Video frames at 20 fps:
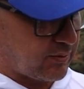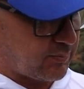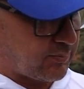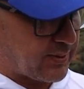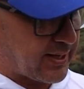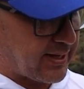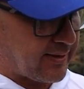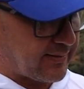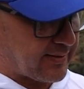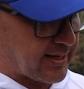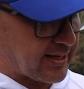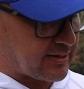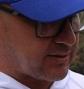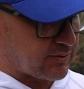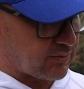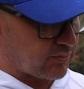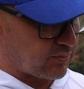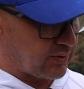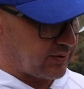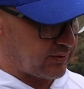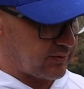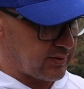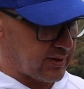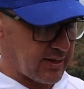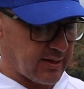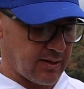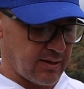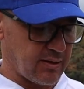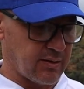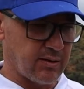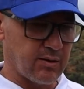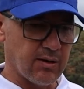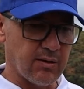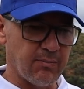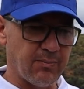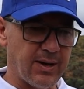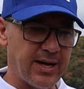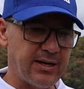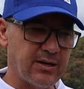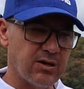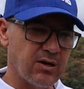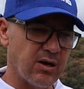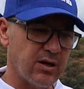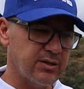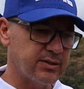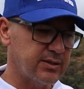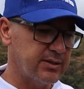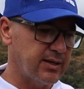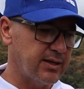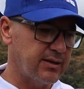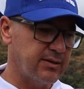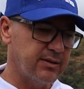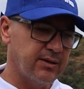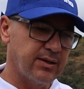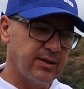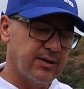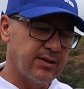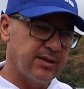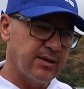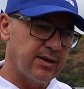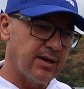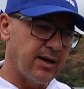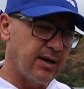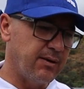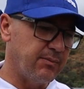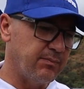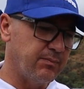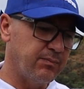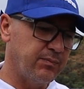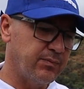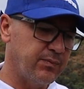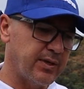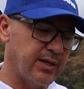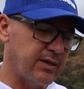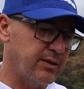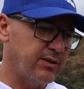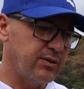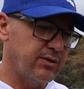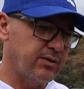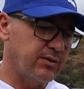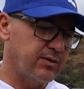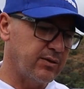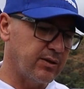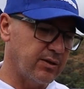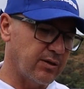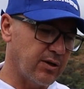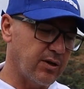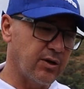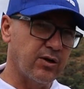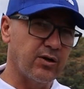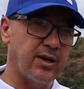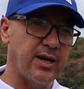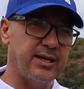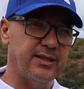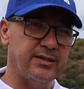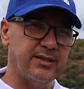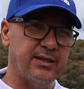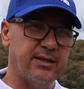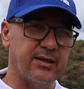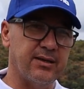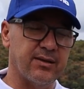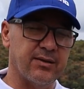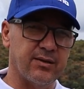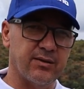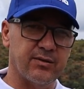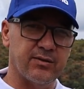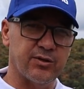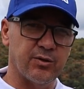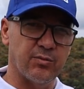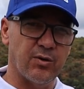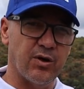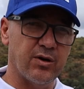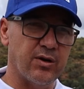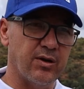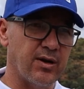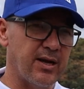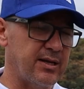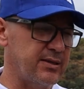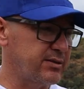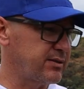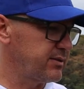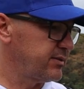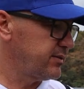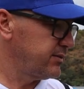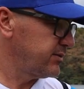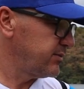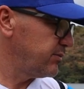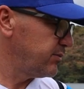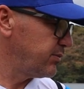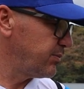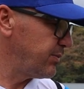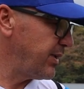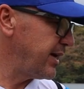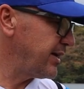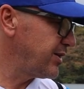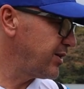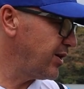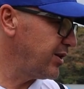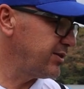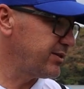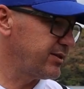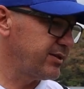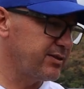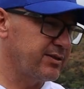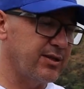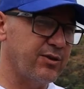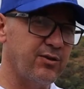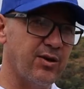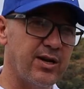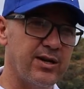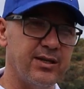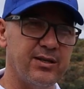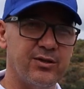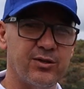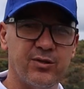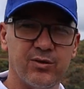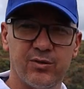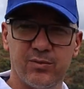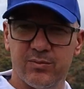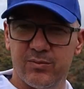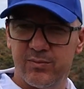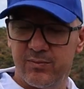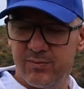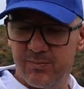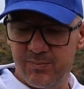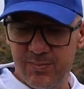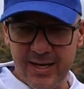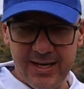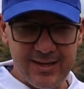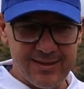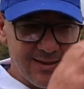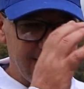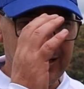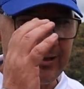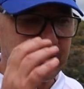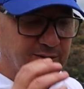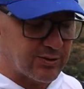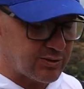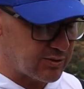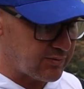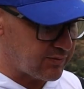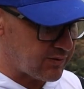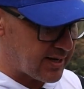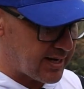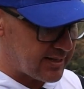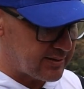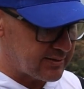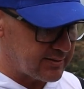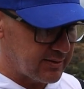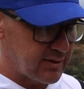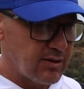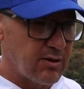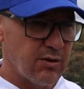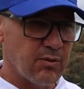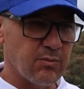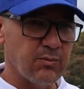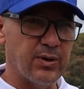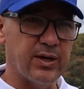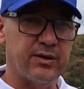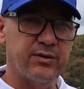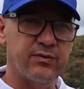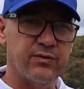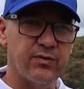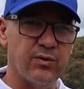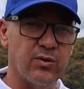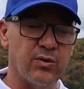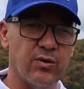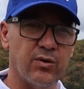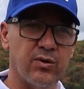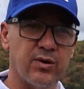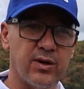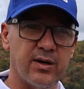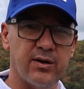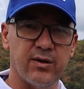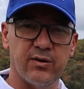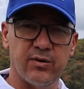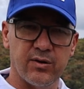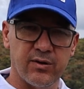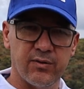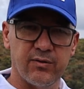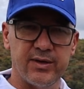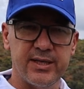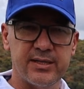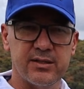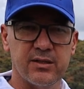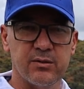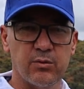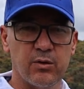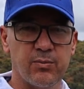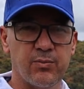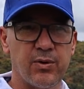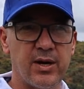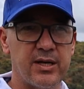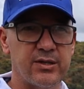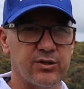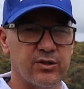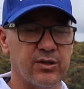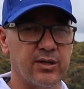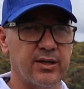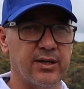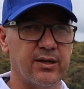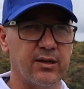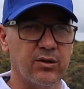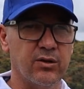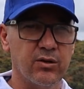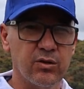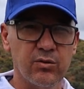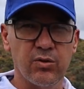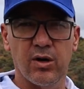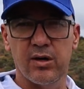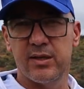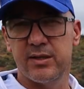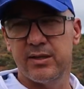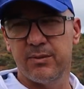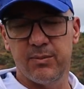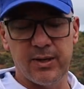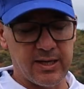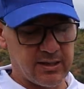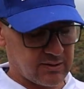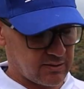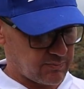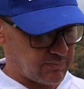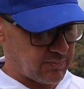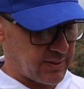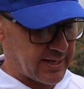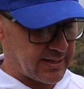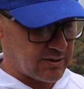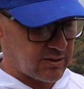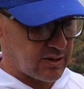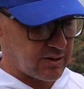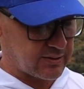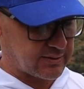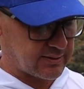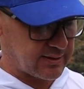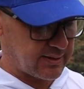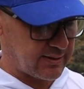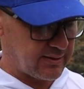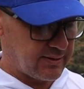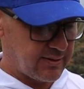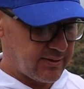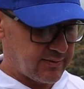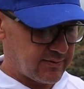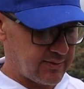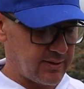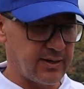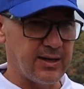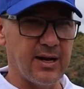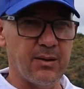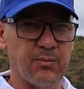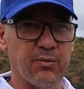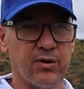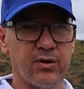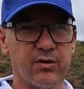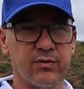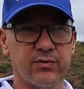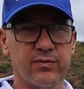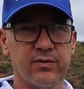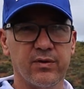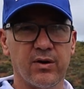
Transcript: pair that with a bait caster. You can go crazy. Shimano has bait casters that run into many thousands of rands, but for a reasonable price you can get a good quality bait caster. There are a number of